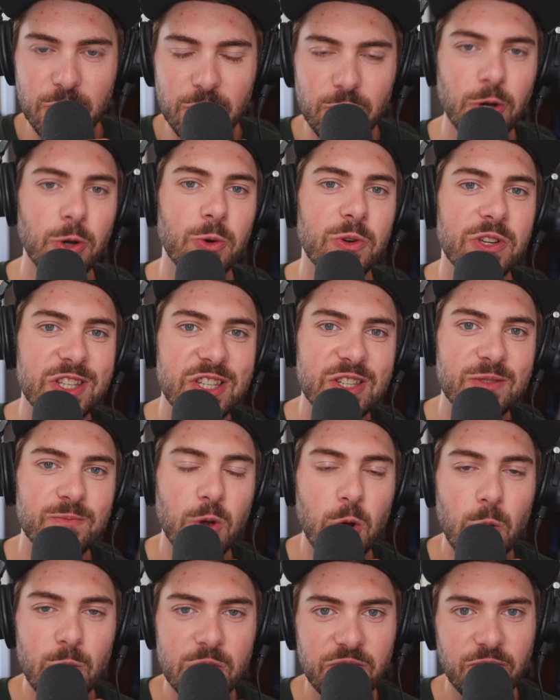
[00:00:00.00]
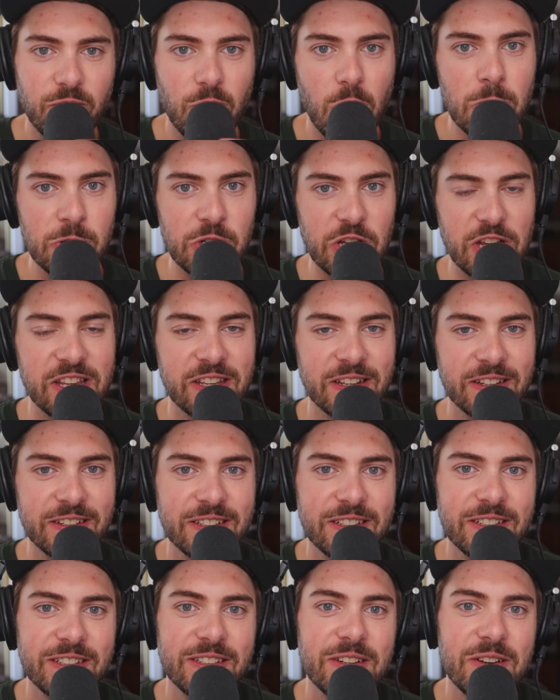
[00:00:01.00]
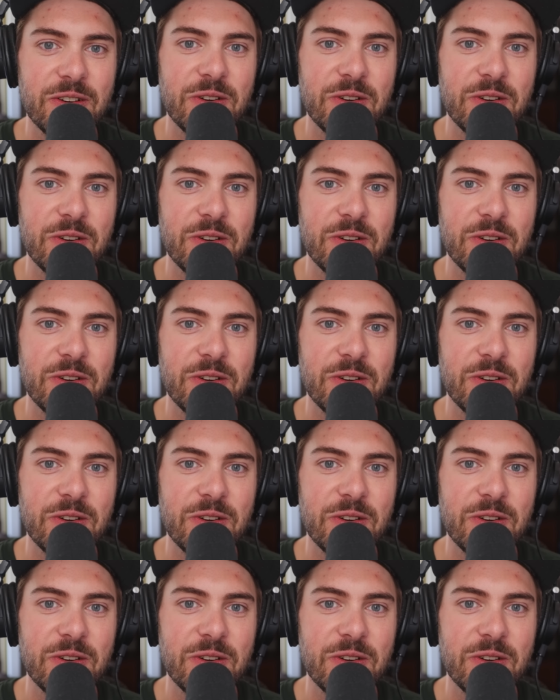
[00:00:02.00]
dude. Who is Frozen? Yeah,